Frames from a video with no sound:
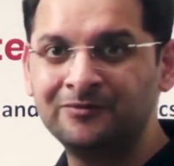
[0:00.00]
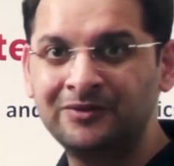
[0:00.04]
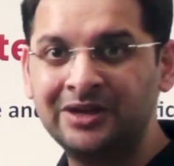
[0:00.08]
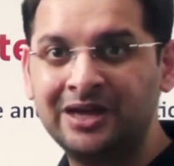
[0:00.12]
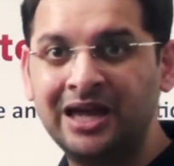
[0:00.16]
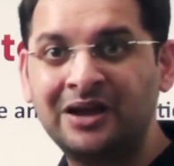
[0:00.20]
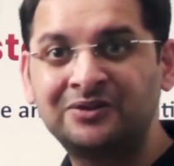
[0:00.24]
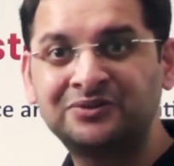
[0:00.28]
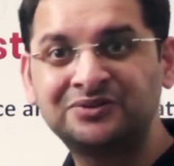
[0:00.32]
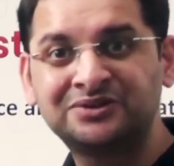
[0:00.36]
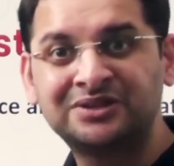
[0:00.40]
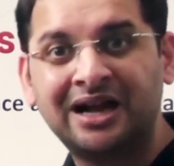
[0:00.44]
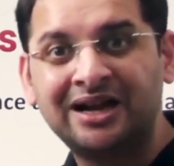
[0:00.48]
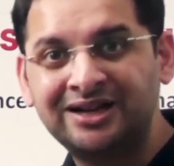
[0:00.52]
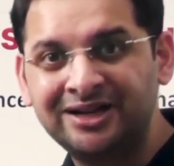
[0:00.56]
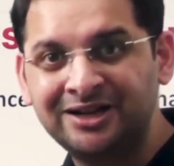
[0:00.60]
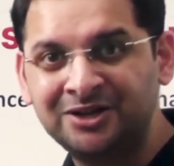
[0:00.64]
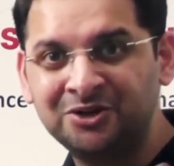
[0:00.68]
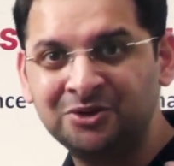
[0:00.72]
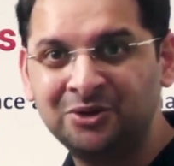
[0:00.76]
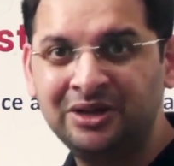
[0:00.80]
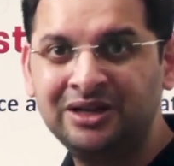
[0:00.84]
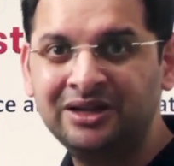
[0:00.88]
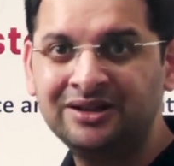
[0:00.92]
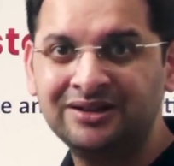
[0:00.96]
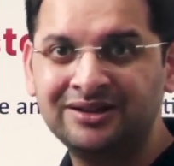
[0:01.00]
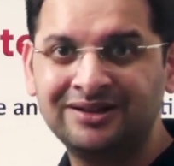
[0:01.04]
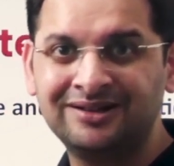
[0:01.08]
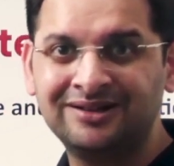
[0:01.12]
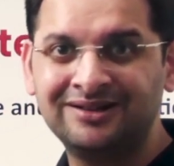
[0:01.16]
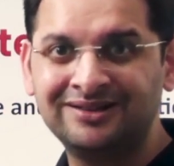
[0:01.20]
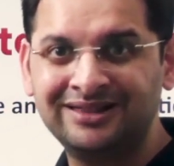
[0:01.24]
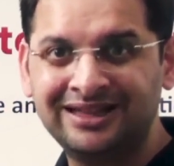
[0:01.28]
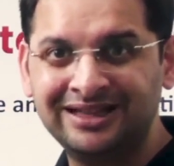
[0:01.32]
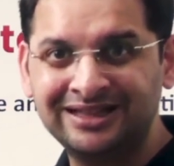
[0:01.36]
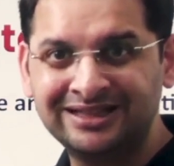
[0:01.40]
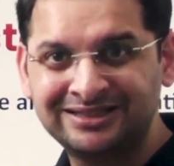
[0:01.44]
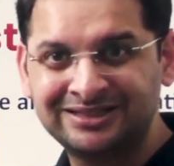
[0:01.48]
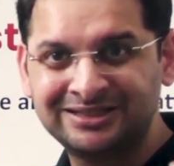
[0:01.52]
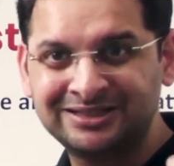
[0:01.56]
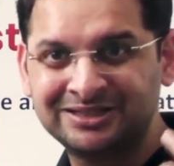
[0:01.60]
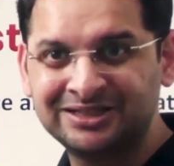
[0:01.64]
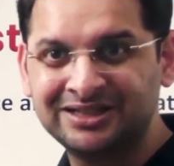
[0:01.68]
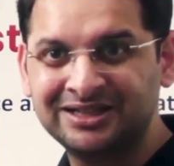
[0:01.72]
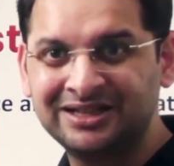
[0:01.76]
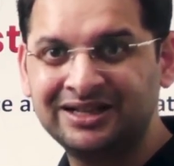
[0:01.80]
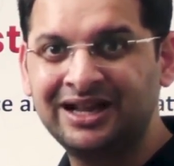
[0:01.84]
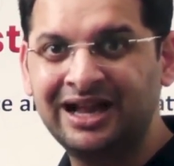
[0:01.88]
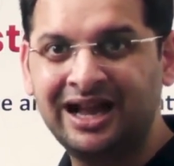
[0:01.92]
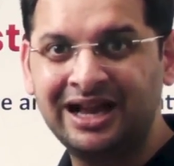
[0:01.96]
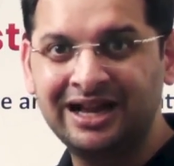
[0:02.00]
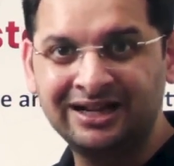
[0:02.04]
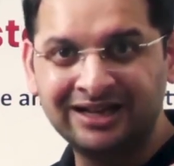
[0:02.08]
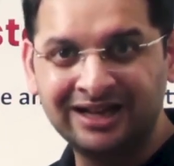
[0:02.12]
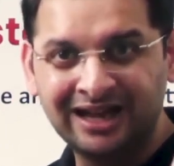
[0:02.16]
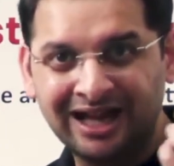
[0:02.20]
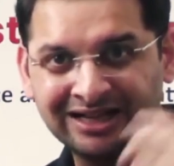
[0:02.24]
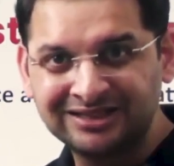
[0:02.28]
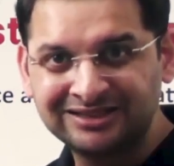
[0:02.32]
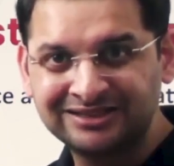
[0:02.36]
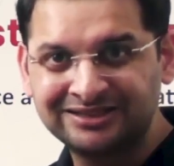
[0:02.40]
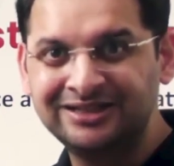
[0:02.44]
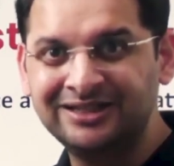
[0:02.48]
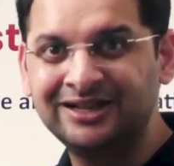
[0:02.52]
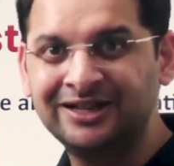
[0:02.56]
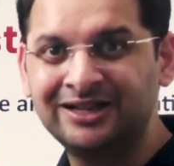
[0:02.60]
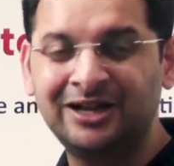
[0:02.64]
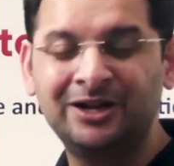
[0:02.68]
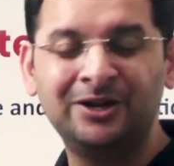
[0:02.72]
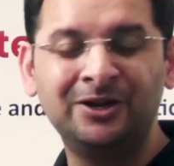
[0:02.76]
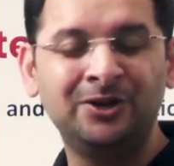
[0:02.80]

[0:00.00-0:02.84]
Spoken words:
we have started doing this and last year.